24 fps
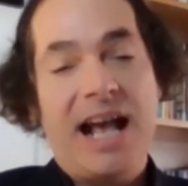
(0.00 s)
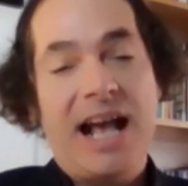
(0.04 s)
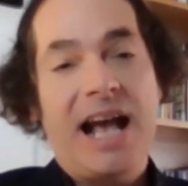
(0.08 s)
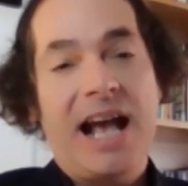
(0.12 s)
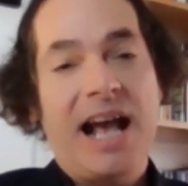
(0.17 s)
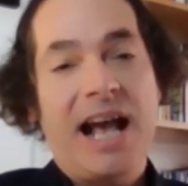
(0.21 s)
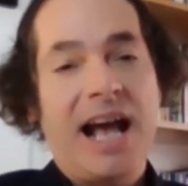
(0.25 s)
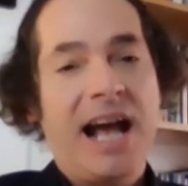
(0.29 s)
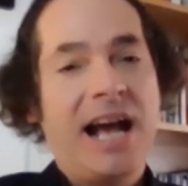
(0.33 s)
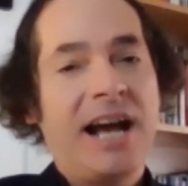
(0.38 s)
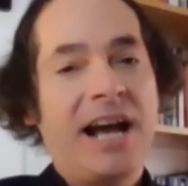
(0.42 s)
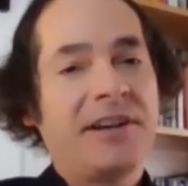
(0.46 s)

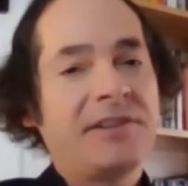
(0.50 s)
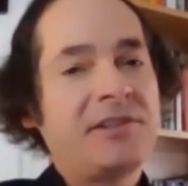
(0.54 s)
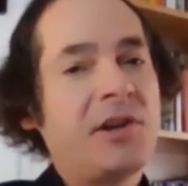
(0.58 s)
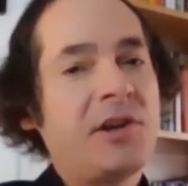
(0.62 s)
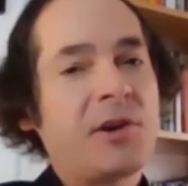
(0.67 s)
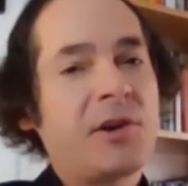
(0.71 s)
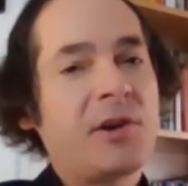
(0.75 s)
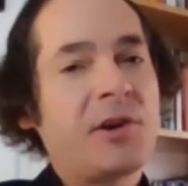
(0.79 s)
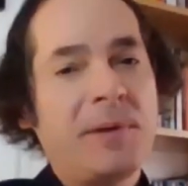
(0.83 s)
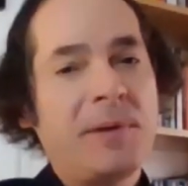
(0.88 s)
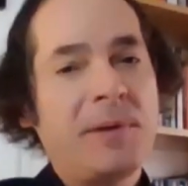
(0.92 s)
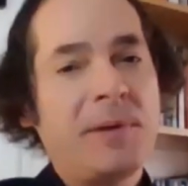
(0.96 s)

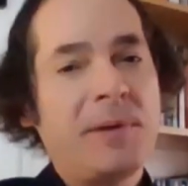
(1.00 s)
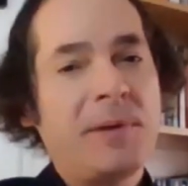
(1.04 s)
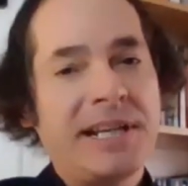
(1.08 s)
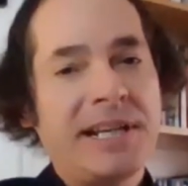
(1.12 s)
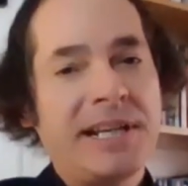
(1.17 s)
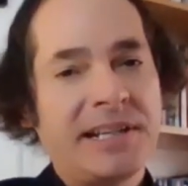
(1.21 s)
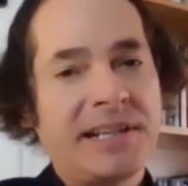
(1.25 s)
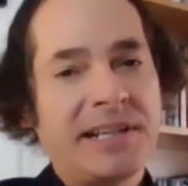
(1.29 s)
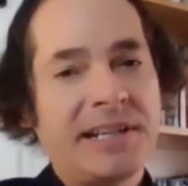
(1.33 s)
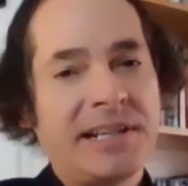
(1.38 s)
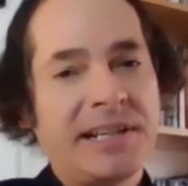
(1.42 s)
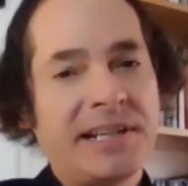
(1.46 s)
European and
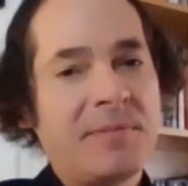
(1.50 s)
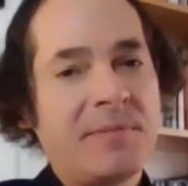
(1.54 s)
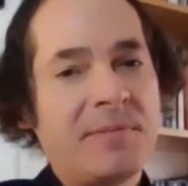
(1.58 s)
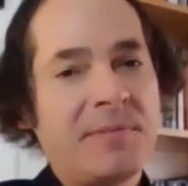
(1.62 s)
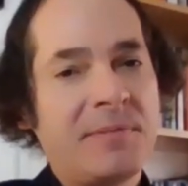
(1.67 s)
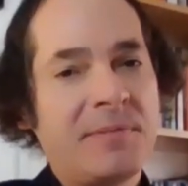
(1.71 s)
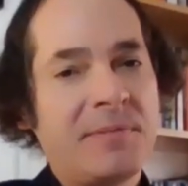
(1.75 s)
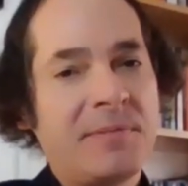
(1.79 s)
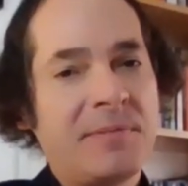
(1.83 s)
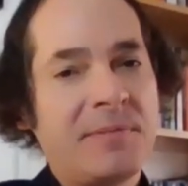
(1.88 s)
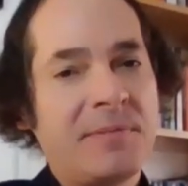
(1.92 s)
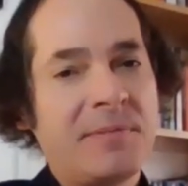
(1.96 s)
American
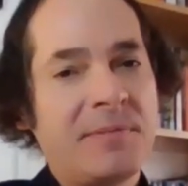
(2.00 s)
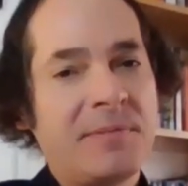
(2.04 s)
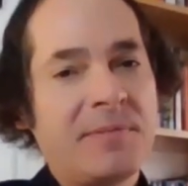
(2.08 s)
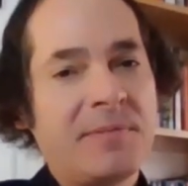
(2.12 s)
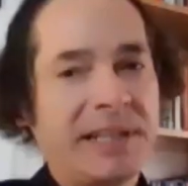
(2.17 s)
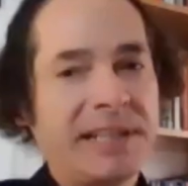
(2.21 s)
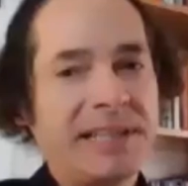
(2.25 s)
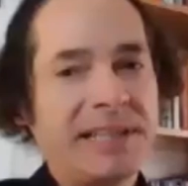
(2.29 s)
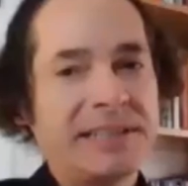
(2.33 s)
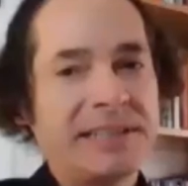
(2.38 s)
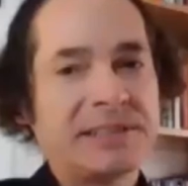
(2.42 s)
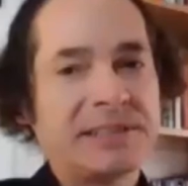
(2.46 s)
companies
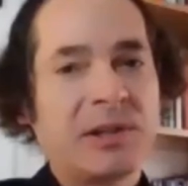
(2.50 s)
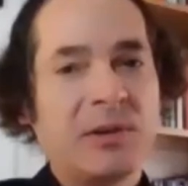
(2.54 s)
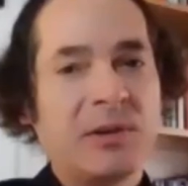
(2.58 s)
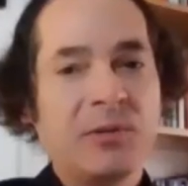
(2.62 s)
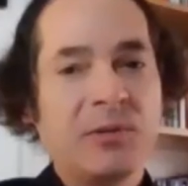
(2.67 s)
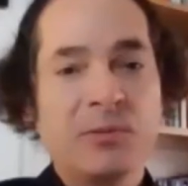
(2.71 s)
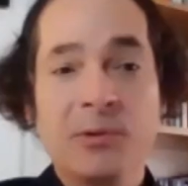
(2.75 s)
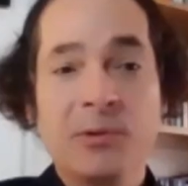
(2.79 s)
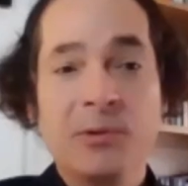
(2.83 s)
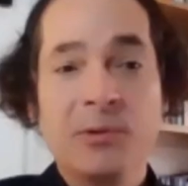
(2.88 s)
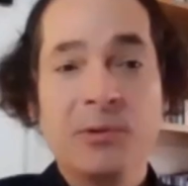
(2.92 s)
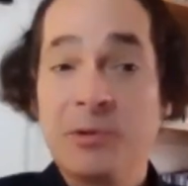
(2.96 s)
would
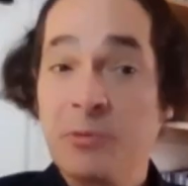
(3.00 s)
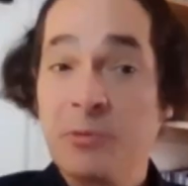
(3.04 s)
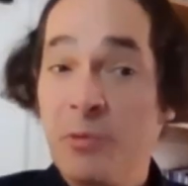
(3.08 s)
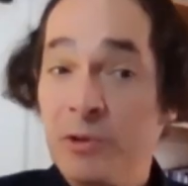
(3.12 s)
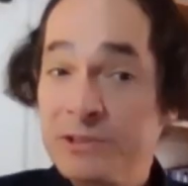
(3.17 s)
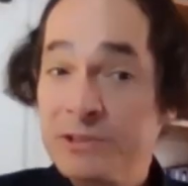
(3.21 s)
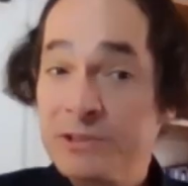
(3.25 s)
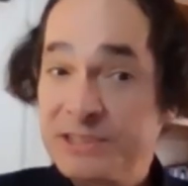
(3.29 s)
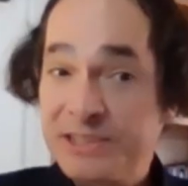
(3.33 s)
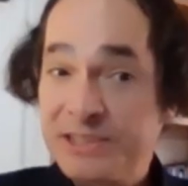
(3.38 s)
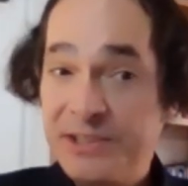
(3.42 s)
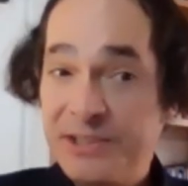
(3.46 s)
want
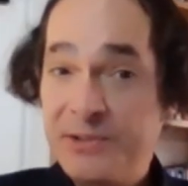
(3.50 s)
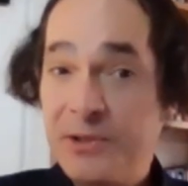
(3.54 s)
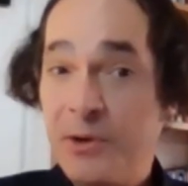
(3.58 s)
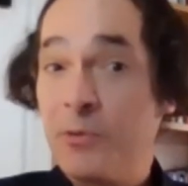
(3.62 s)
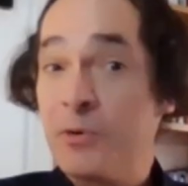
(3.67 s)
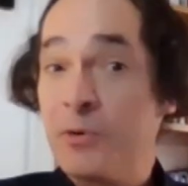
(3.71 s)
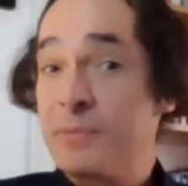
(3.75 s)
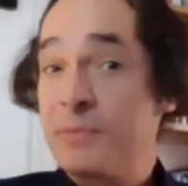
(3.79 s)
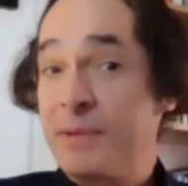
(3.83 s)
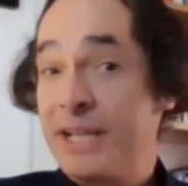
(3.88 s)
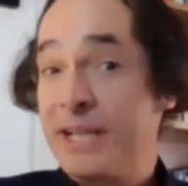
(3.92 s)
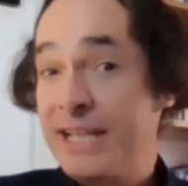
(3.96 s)
to or would be
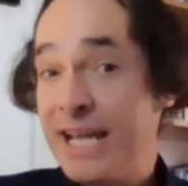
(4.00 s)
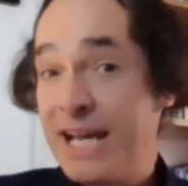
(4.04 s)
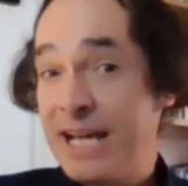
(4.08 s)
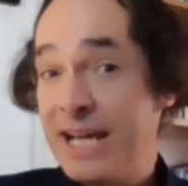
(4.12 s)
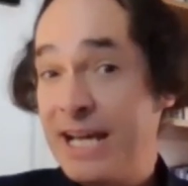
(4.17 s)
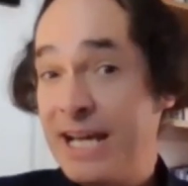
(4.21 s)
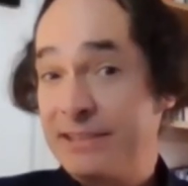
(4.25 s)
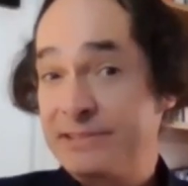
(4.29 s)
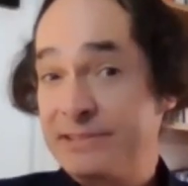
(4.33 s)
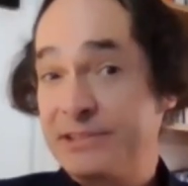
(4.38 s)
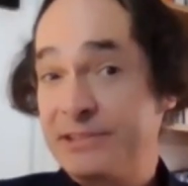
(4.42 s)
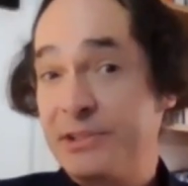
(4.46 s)
allowed to
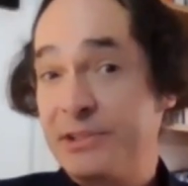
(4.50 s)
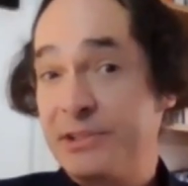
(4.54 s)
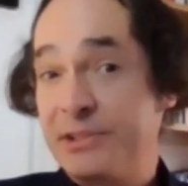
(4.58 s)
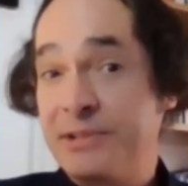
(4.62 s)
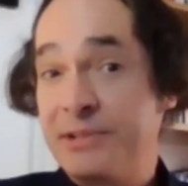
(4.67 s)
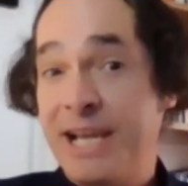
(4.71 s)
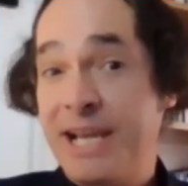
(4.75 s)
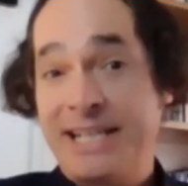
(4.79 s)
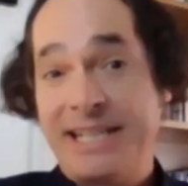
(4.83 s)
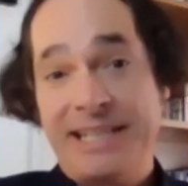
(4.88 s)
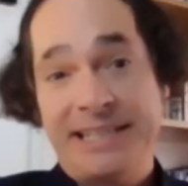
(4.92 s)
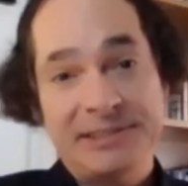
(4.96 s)
get
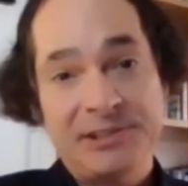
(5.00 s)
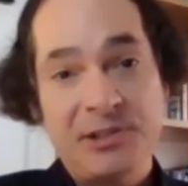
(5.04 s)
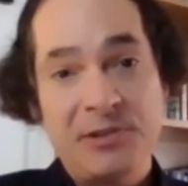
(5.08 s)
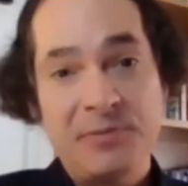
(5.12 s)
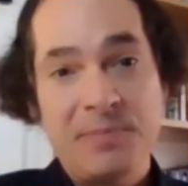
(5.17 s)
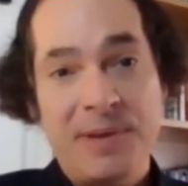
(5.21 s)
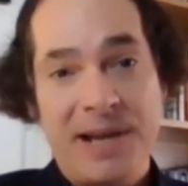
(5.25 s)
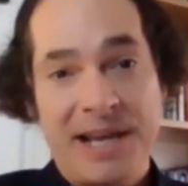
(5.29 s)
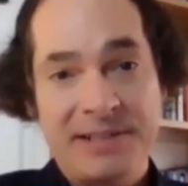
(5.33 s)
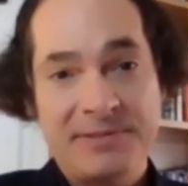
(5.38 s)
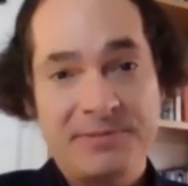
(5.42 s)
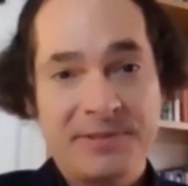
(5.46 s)
into
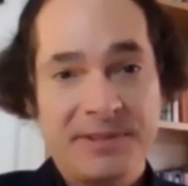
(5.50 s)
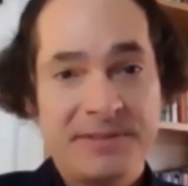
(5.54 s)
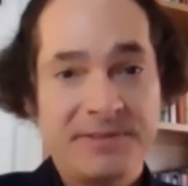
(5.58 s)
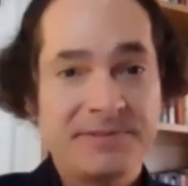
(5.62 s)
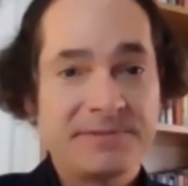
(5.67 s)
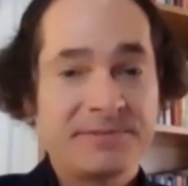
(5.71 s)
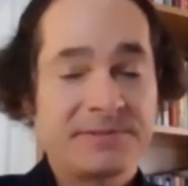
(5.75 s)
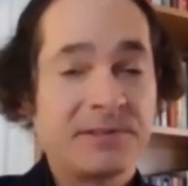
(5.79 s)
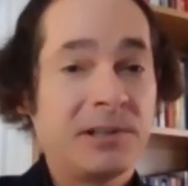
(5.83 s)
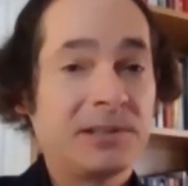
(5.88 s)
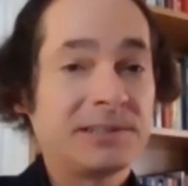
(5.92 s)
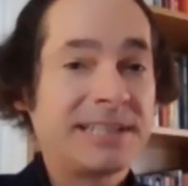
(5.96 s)
bed with
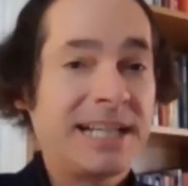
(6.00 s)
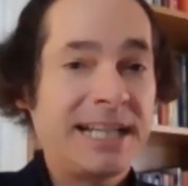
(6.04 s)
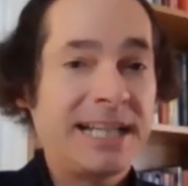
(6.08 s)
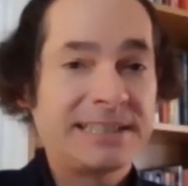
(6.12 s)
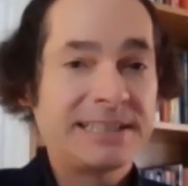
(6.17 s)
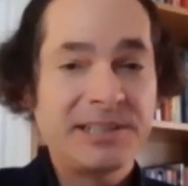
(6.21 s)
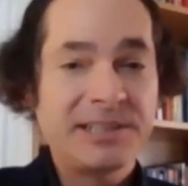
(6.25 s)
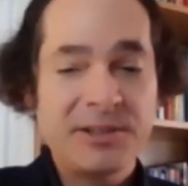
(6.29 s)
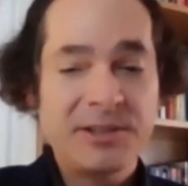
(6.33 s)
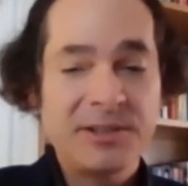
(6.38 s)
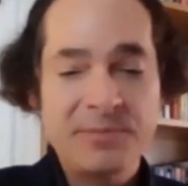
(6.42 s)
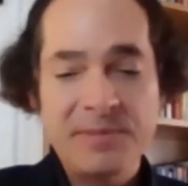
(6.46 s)

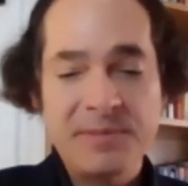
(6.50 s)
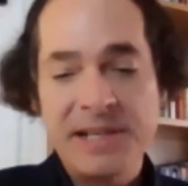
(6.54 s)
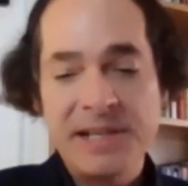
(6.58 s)
Rosatom.